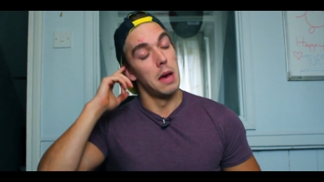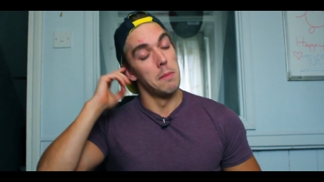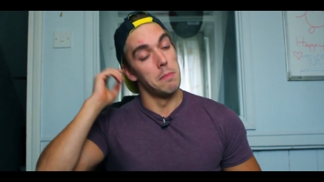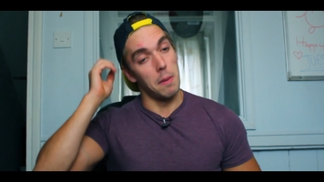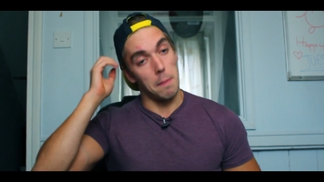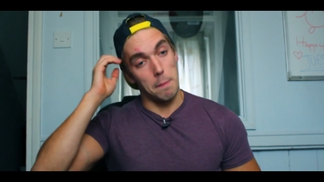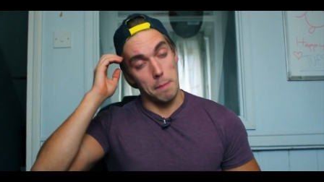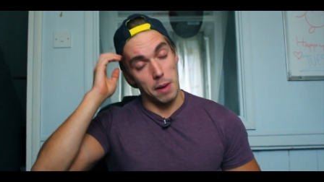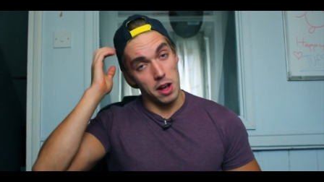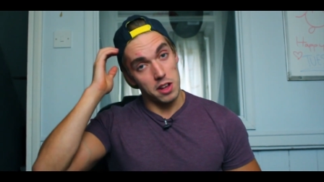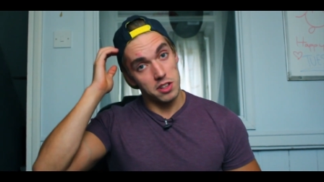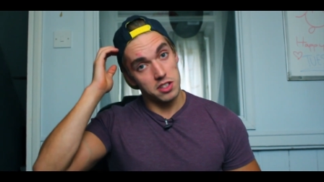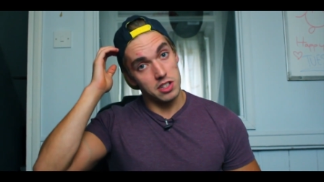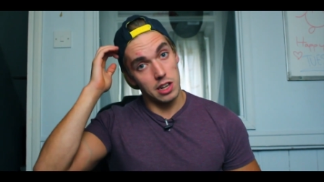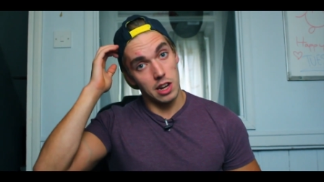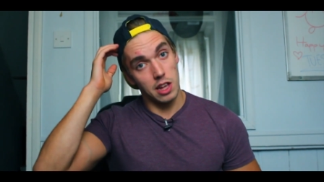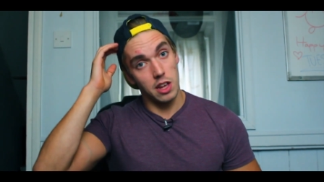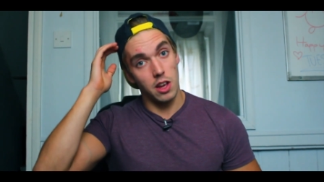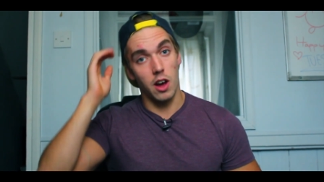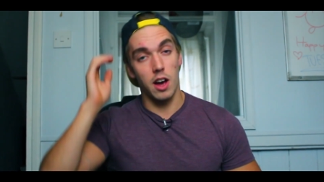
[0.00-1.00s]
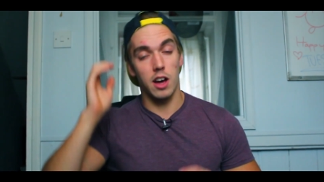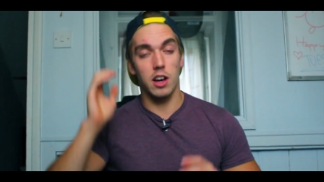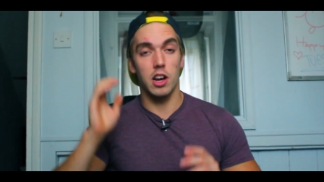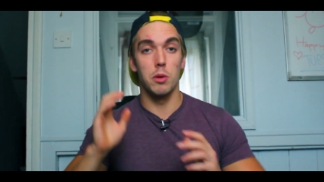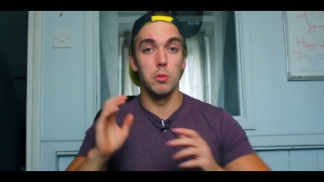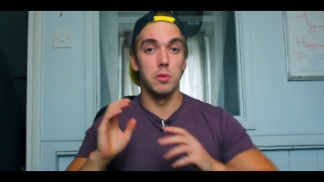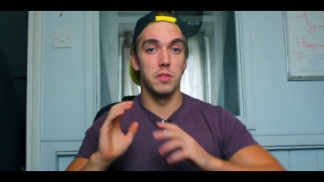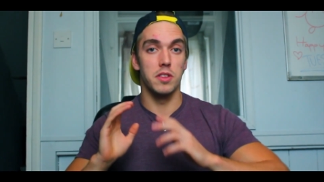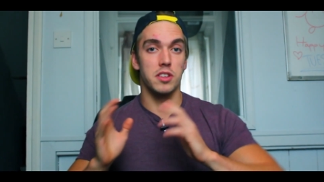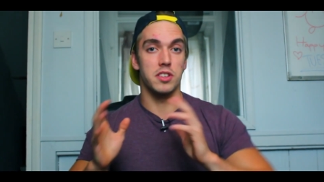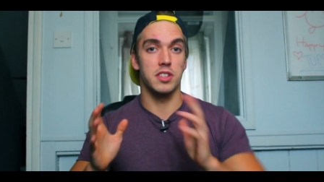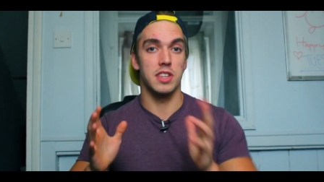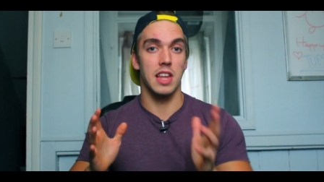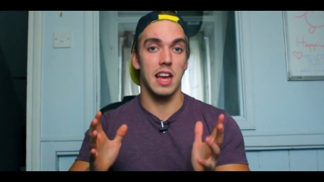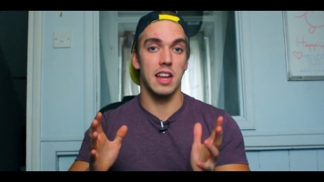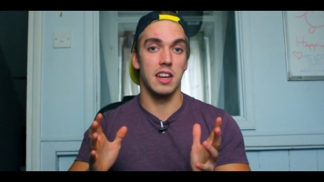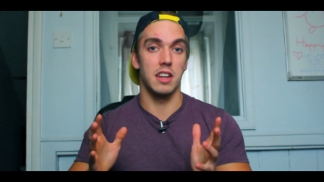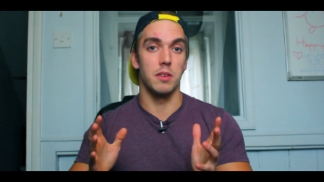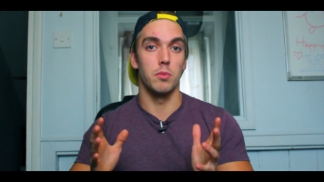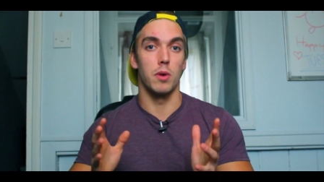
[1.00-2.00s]
But personally, I go with the
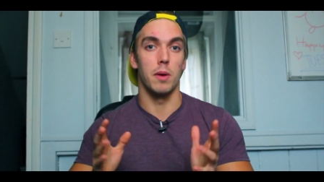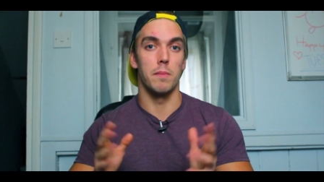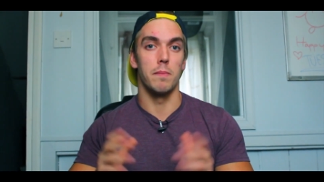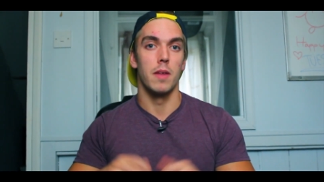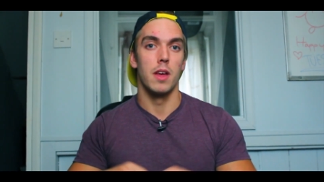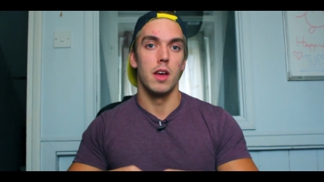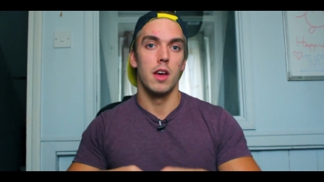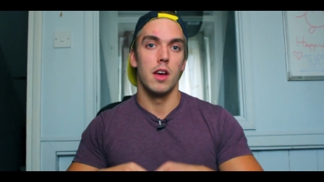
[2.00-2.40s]
standing one.